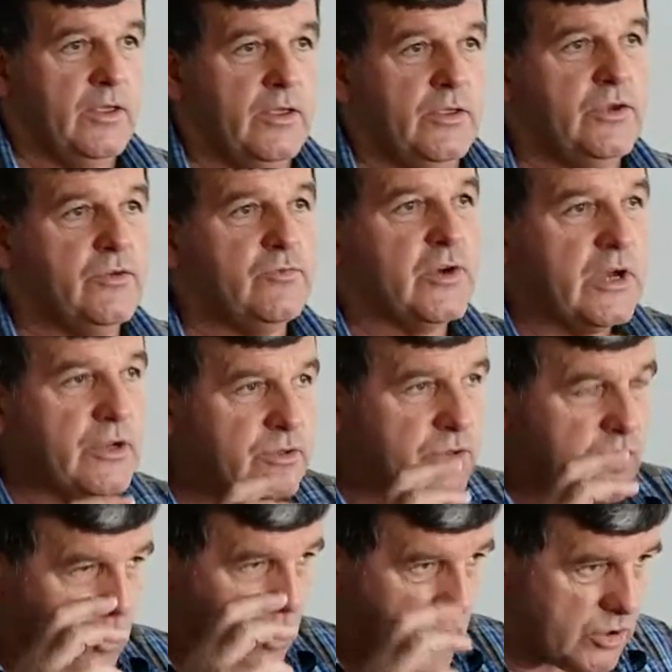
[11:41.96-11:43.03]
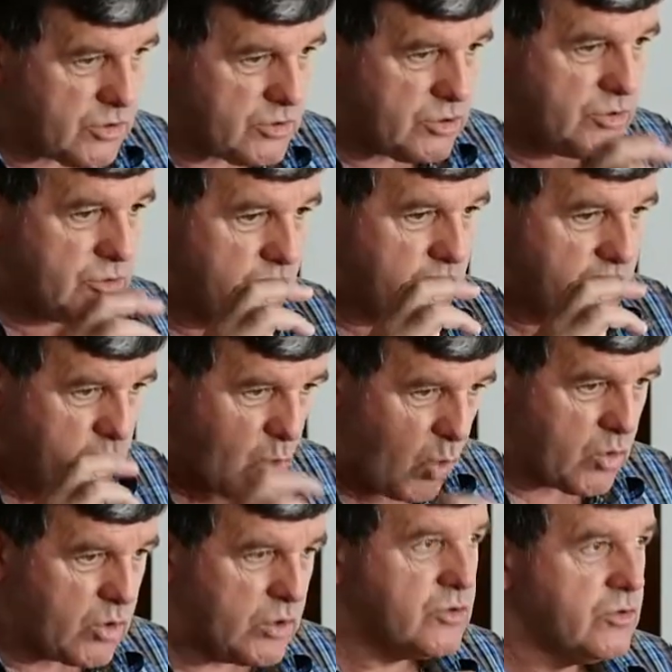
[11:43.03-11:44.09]
You've got, got to
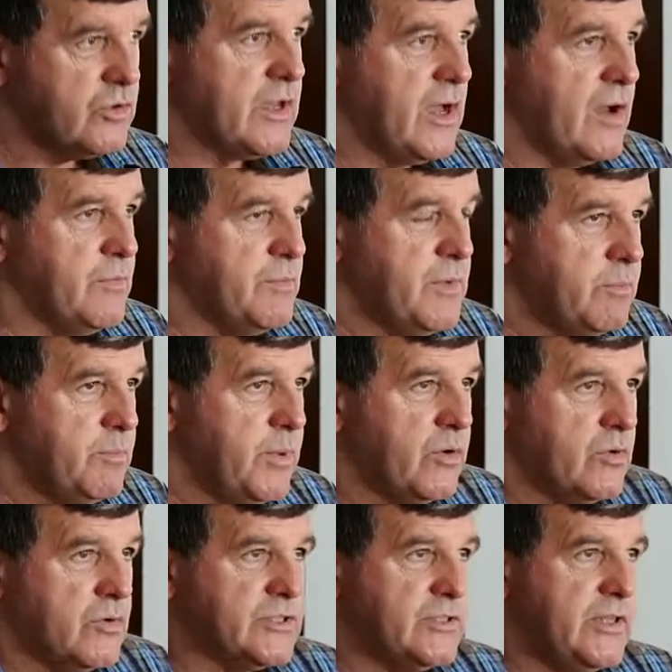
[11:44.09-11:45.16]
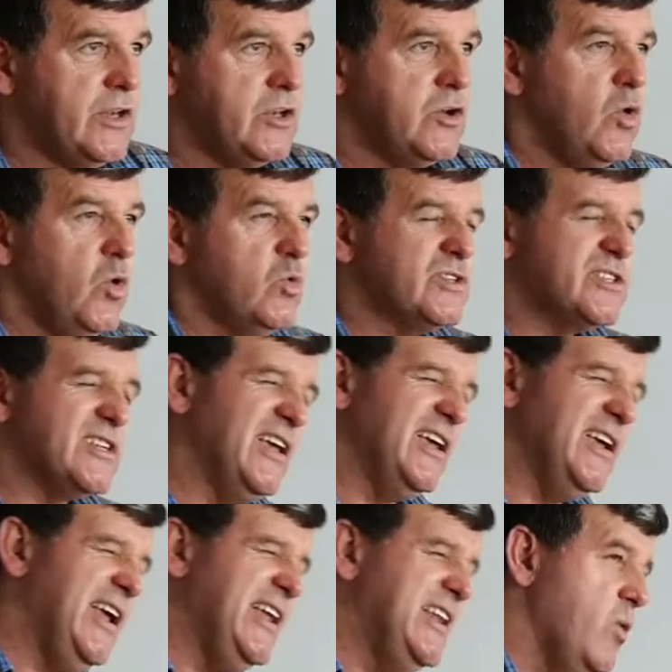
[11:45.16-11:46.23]
talk to the government because that law was,
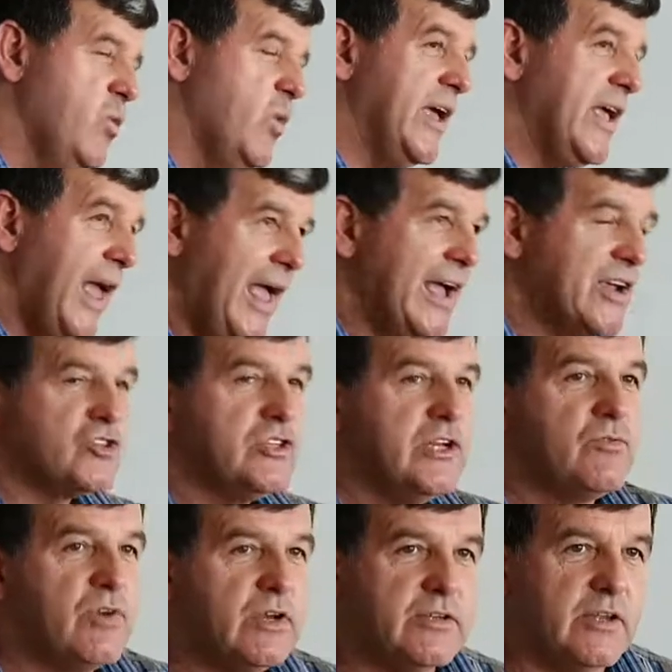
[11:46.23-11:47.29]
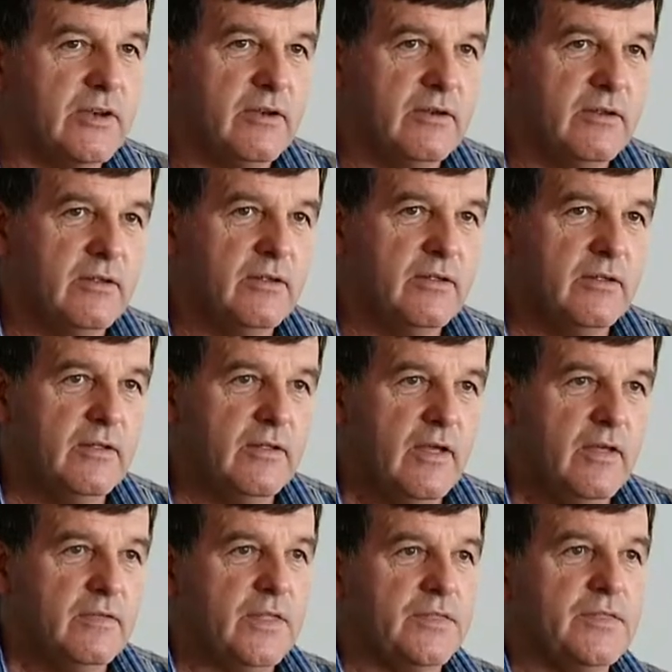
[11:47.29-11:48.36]
in a way, actually written
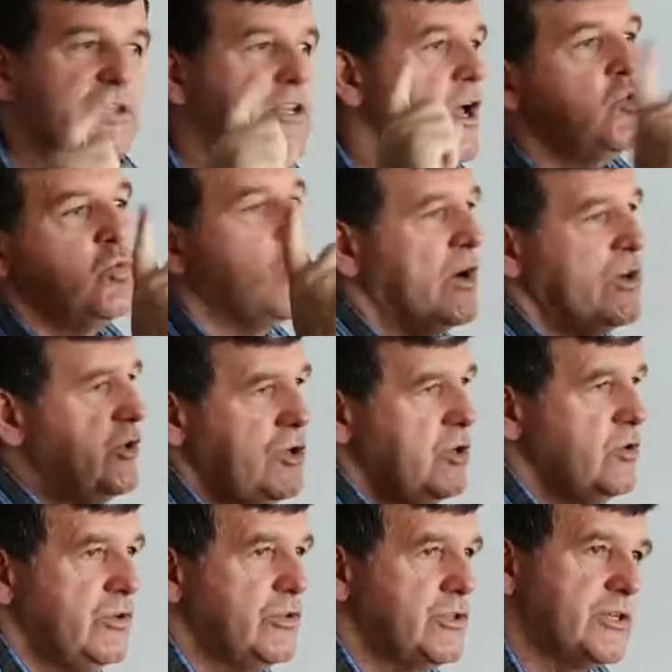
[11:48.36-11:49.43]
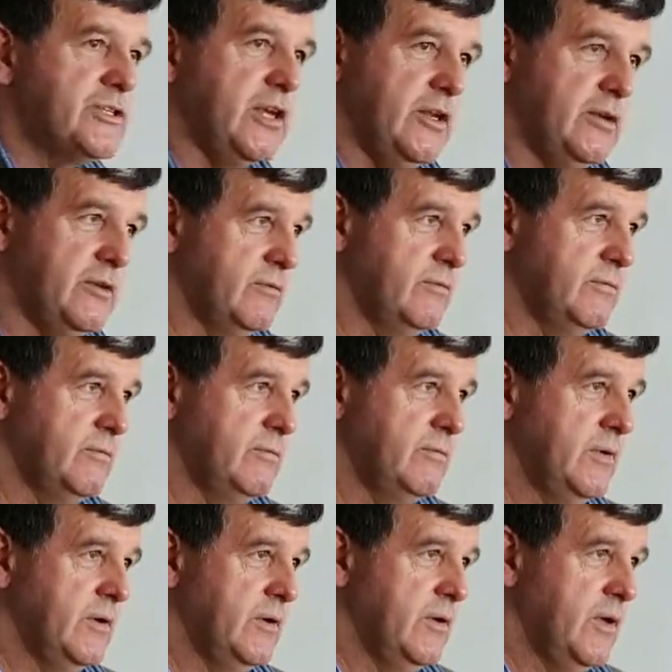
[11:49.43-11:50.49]
that they don't want you to secede.
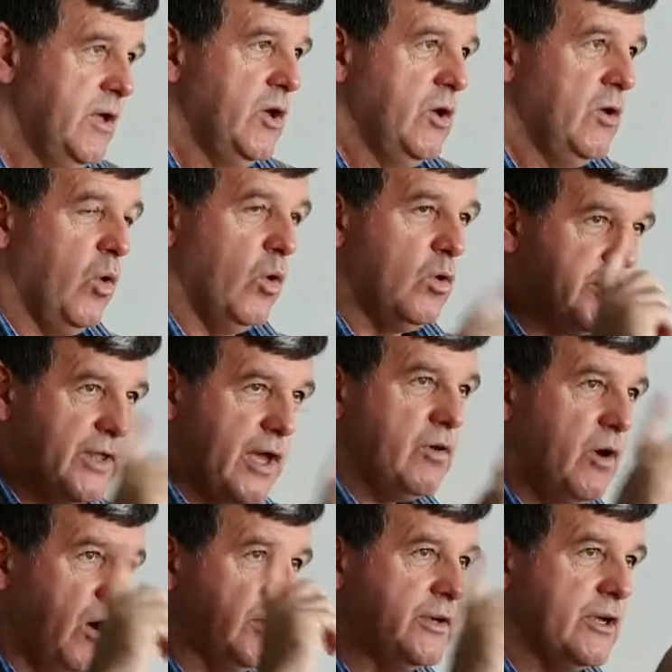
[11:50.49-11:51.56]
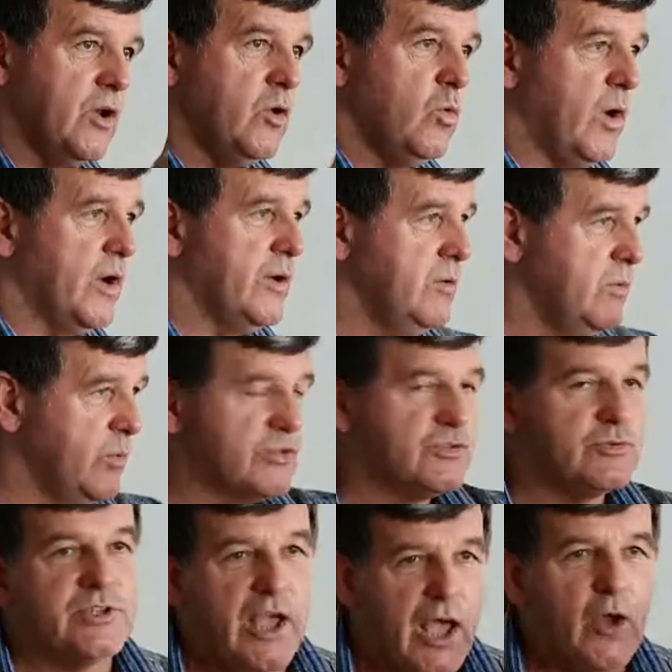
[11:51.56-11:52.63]
Although Article 1, which
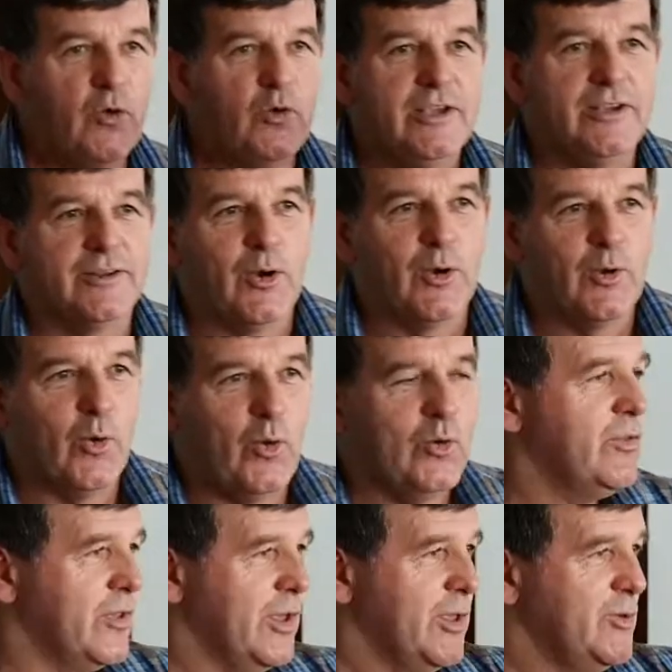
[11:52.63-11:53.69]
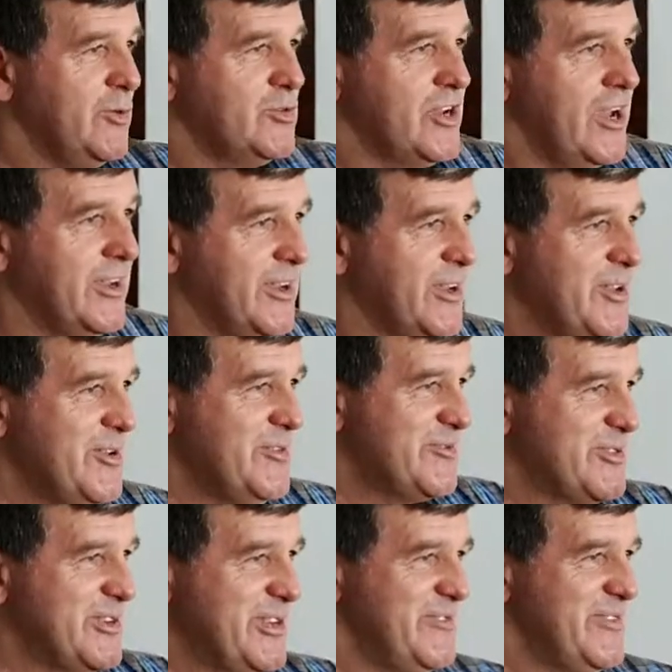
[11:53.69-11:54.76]
was the only law, thank you, Jack,
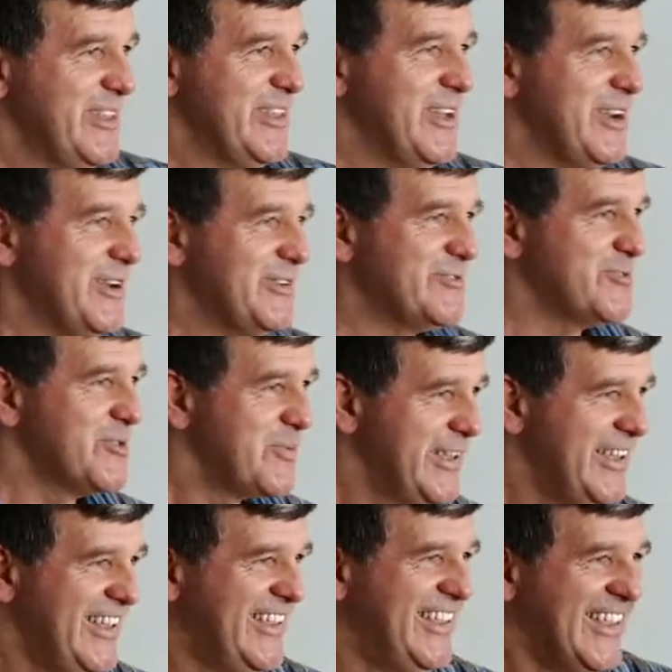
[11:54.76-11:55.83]
for leaving that out for me,